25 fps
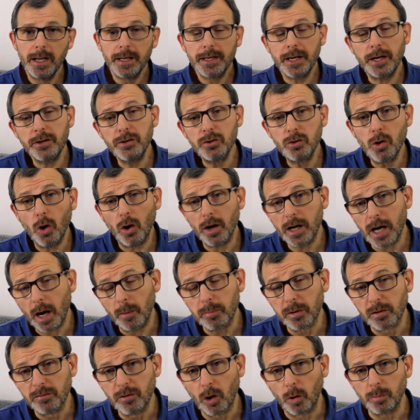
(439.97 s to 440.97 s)
Now, you've got a
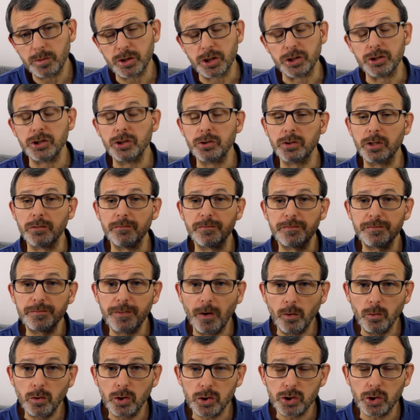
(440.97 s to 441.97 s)
couple of options. You can
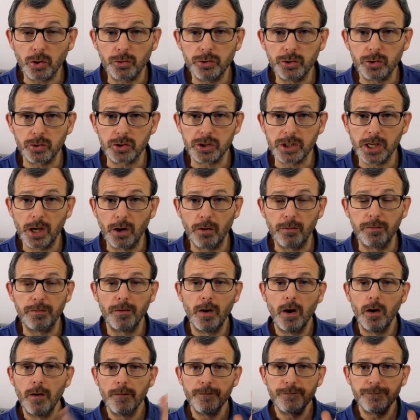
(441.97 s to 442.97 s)
focus on yourself,
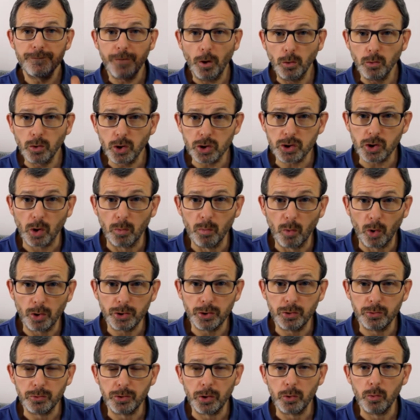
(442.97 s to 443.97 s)
focus on what
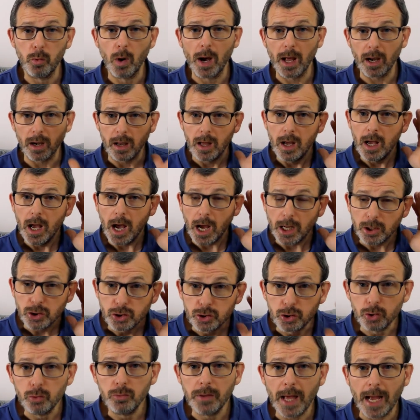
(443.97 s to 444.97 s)
you do well,
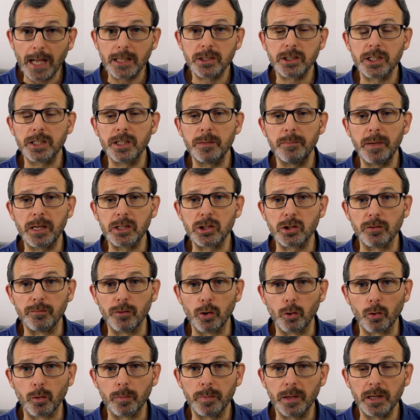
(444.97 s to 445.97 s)
and do that to the best of
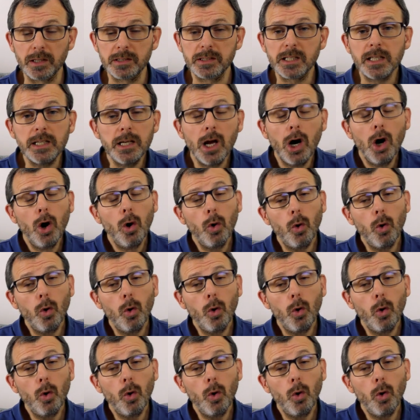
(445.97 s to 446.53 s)
your ability,